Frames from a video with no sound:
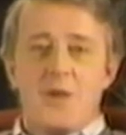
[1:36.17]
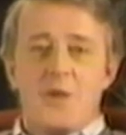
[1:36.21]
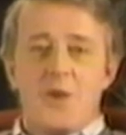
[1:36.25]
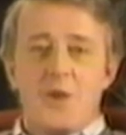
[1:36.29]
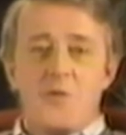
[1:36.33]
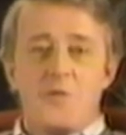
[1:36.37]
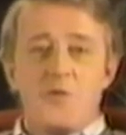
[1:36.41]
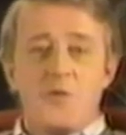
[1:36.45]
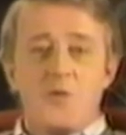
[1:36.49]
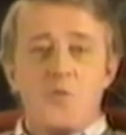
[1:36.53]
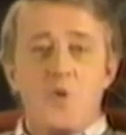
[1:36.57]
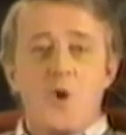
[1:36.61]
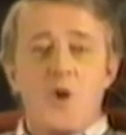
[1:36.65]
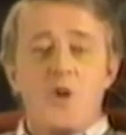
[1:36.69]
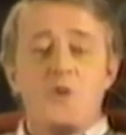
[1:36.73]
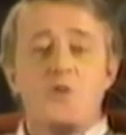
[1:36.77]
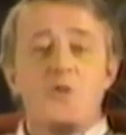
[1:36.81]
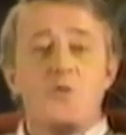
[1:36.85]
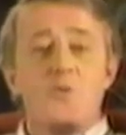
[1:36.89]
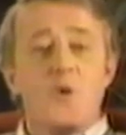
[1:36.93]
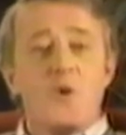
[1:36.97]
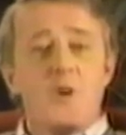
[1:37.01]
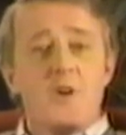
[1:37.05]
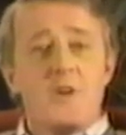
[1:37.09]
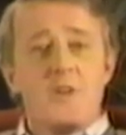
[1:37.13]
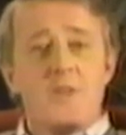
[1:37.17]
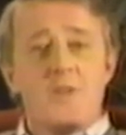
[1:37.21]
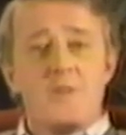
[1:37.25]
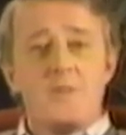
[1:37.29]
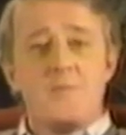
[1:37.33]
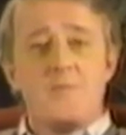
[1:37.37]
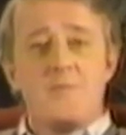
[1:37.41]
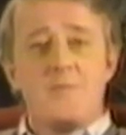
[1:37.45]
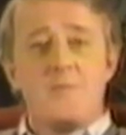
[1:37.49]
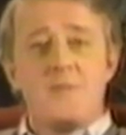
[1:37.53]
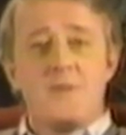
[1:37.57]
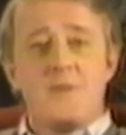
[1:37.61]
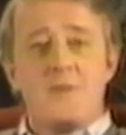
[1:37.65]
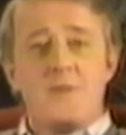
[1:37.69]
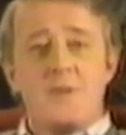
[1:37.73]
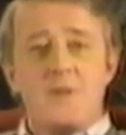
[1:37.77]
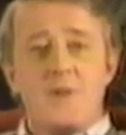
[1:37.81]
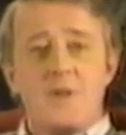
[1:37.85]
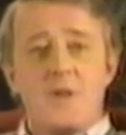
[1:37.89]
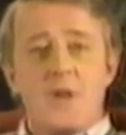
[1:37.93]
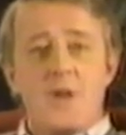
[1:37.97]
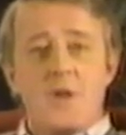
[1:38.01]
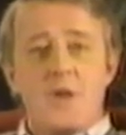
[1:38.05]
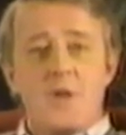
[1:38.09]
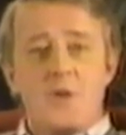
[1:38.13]
If you wanted to work,
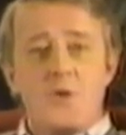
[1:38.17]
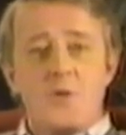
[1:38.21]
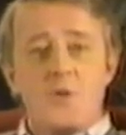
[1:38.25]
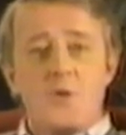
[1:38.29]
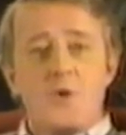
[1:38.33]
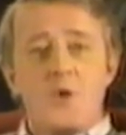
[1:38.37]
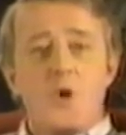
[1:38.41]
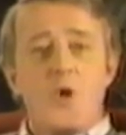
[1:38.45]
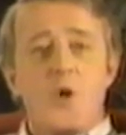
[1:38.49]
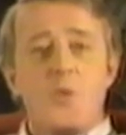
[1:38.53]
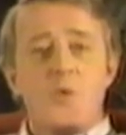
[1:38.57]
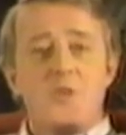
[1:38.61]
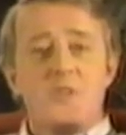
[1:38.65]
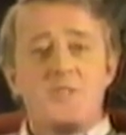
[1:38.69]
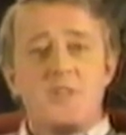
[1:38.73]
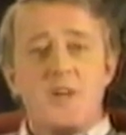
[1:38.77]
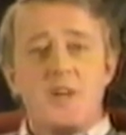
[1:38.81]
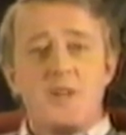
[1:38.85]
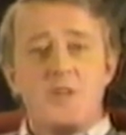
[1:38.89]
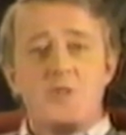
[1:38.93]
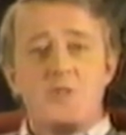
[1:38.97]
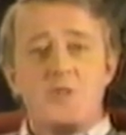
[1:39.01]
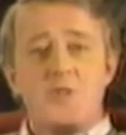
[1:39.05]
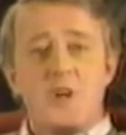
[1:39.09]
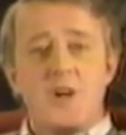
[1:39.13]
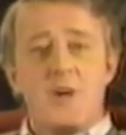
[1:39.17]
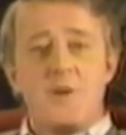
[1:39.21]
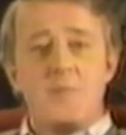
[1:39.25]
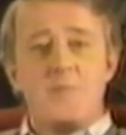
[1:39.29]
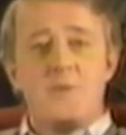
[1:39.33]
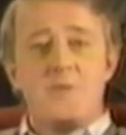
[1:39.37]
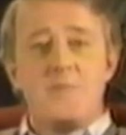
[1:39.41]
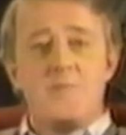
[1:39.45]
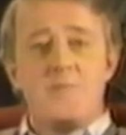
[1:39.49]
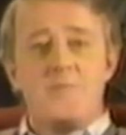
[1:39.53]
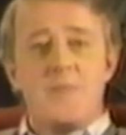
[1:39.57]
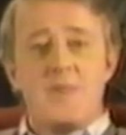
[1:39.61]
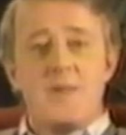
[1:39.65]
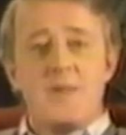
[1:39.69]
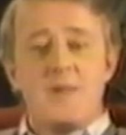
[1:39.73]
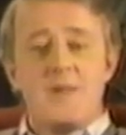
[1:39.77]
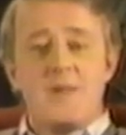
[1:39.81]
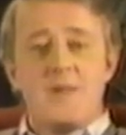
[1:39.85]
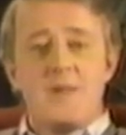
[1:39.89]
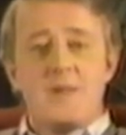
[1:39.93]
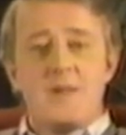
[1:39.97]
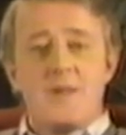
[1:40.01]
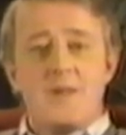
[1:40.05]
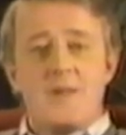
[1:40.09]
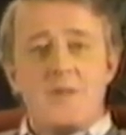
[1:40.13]
you could always get a job.
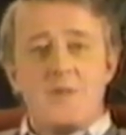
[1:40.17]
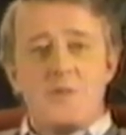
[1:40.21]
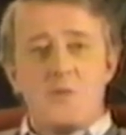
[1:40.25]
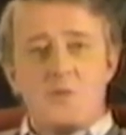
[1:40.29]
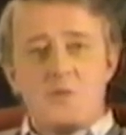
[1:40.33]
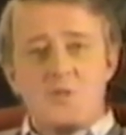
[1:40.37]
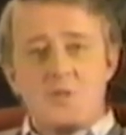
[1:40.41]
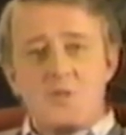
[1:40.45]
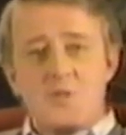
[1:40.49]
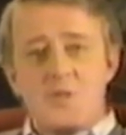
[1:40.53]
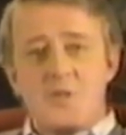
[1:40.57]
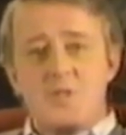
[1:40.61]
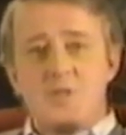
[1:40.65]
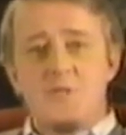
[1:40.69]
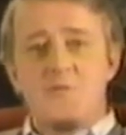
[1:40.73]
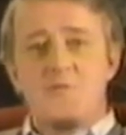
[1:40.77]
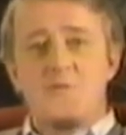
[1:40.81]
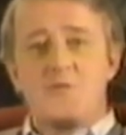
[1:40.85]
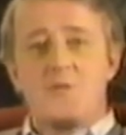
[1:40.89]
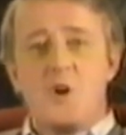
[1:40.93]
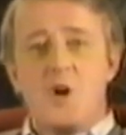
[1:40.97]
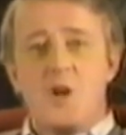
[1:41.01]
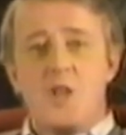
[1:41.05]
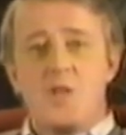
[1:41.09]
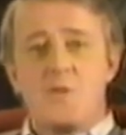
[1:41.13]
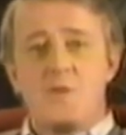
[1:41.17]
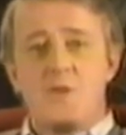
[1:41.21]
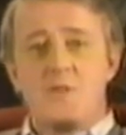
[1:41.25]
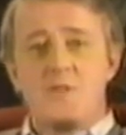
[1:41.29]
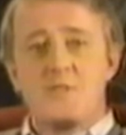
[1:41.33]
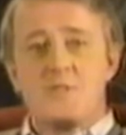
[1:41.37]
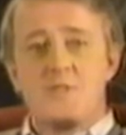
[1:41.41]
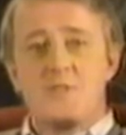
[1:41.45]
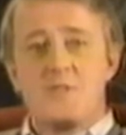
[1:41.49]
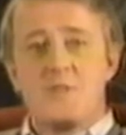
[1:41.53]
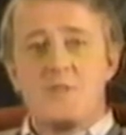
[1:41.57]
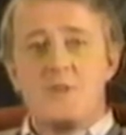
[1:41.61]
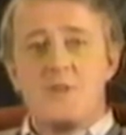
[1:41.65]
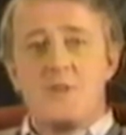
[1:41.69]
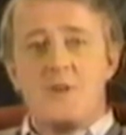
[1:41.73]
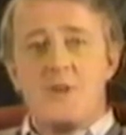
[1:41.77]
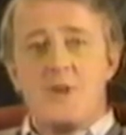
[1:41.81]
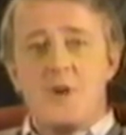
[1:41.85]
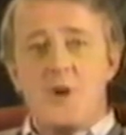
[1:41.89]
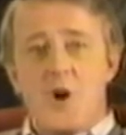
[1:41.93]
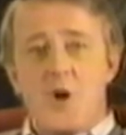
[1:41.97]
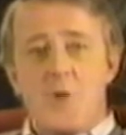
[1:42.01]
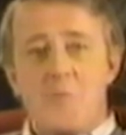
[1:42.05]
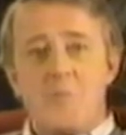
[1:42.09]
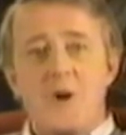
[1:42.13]
And there was a sense of tolerance
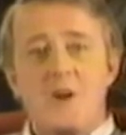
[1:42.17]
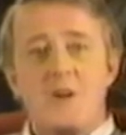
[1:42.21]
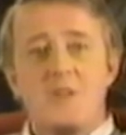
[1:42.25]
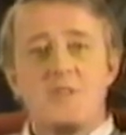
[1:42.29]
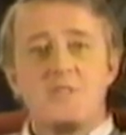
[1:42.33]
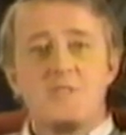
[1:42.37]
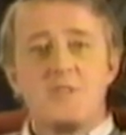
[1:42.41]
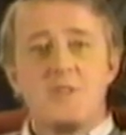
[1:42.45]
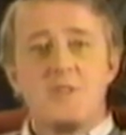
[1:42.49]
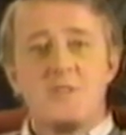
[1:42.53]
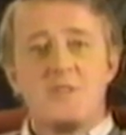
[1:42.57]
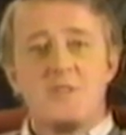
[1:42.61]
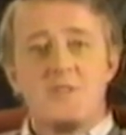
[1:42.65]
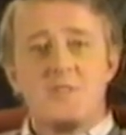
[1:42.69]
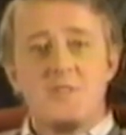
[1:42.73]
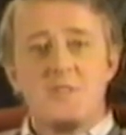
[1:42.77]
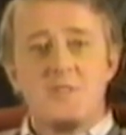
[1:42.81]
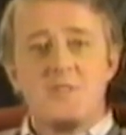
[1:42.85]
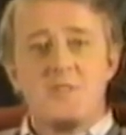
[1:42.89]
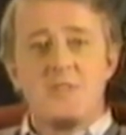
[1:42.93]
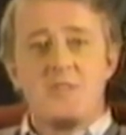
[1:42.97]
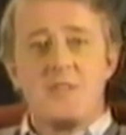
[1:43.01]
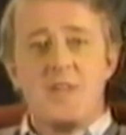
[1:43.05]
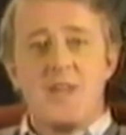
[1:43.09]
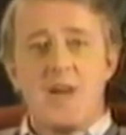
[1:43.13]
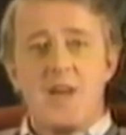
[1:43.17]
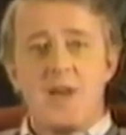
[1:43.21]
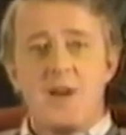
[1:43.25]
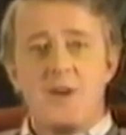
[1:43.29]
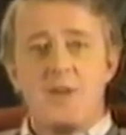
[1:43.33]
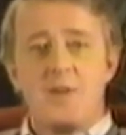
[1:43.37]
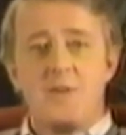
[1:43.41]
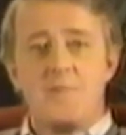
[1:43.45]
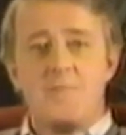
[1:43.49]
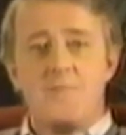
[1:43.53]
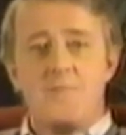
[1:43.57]
among citizens in Canada.